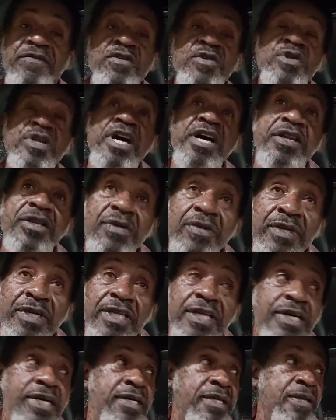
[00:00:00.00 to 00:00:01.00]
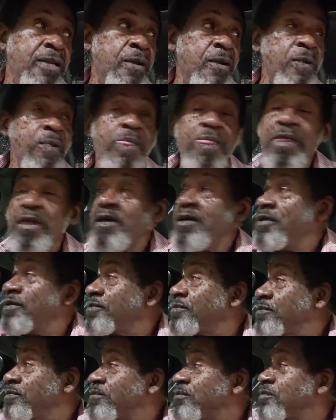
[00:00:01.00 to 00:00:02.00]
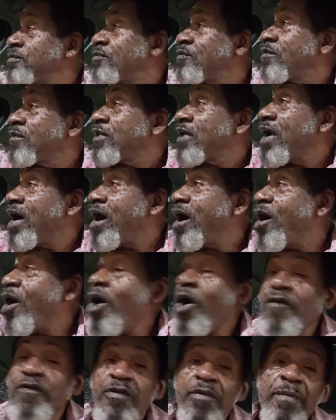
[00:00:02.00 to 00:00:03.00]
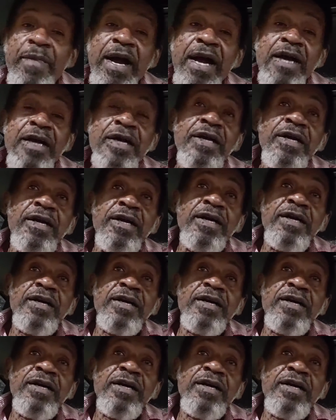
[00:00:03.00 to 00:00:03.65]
if you're not doing that, I offer my